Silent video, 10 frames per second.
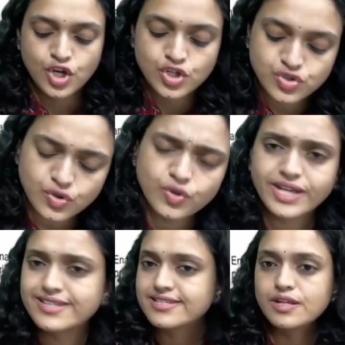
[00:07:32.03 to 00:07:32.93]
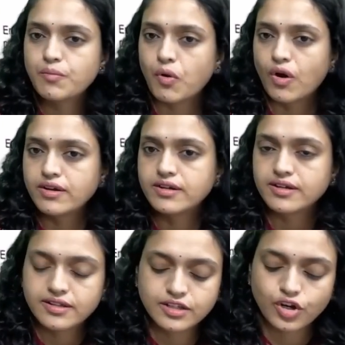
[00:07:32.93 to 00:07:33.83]
So you can still bond
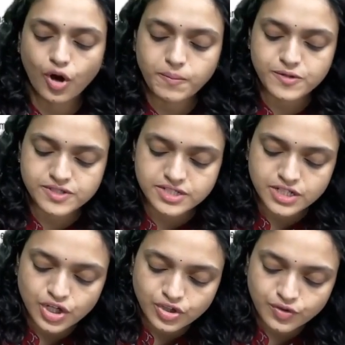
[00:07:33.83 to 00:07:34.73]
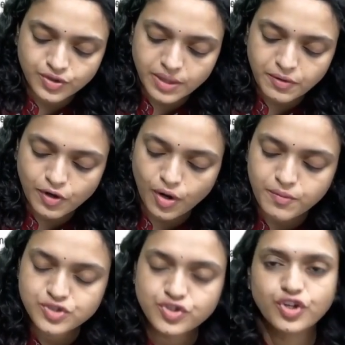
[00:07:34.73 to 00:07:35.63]
the composite. You keep a
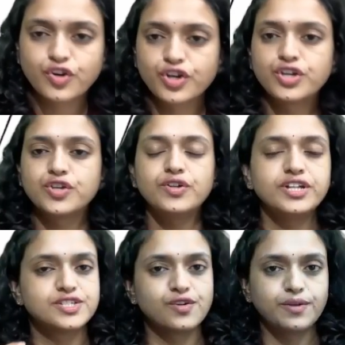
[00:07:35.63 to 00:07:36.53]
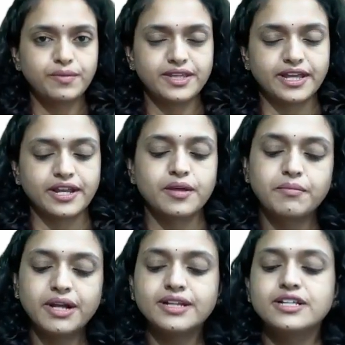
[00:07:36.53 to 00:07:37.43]
composite, you're going to cure, it's going to be there.
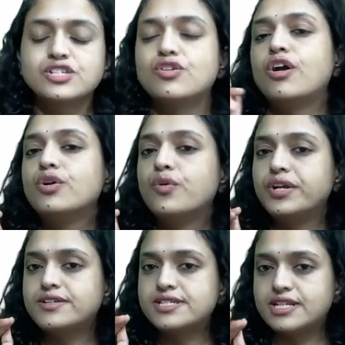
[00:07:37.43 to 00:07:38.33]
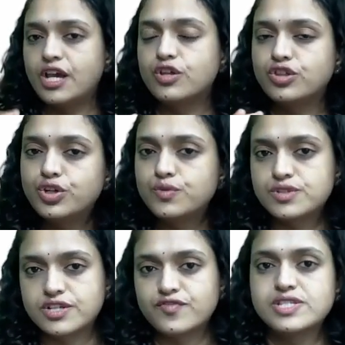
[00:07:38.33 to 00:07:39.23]
But it is not going to stay on the tooth
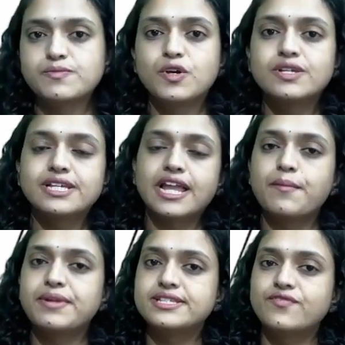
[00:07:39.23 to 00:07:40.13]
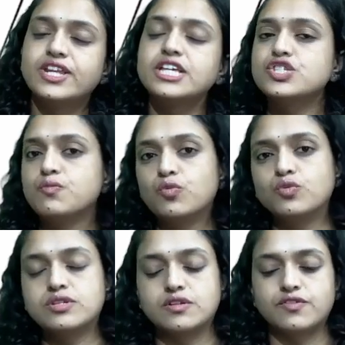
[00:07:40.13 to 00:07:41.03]
surface because enamel is a very smooth
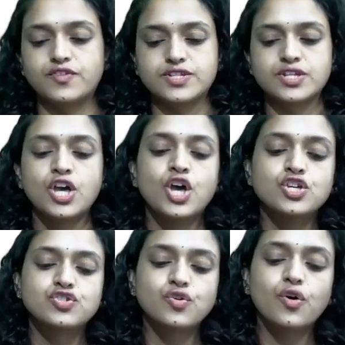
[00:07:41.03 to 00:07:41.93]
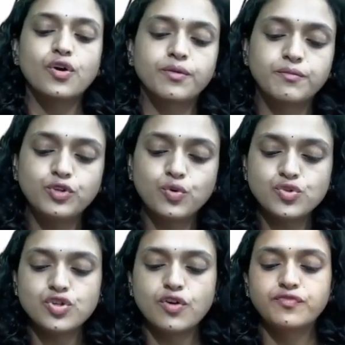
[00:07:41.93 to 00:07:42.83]
surface. So use
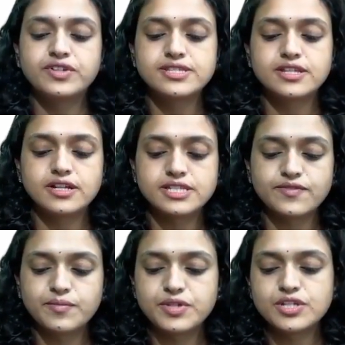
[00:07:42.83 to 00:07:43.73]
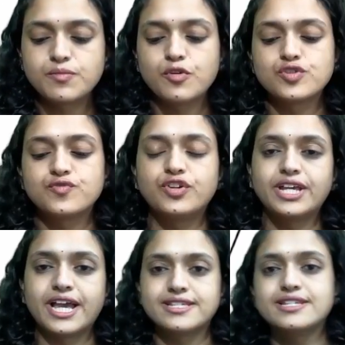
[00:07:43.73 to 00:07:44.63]
of this 37% phosphoric
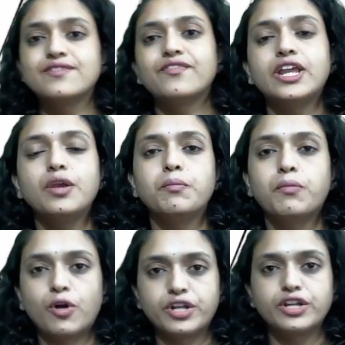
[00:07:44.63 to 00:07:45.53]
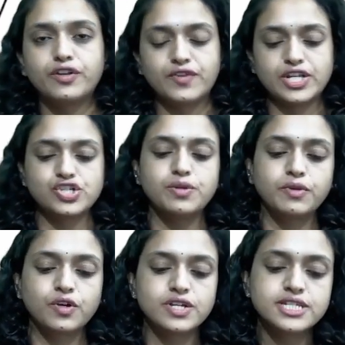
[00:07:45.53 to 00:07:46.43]
acid is a very important invention
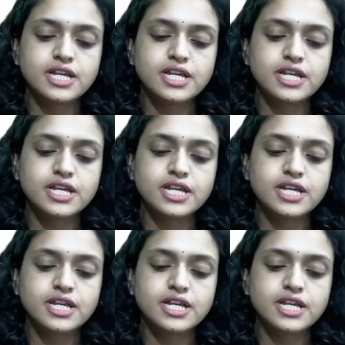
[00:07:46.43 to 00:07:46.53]
because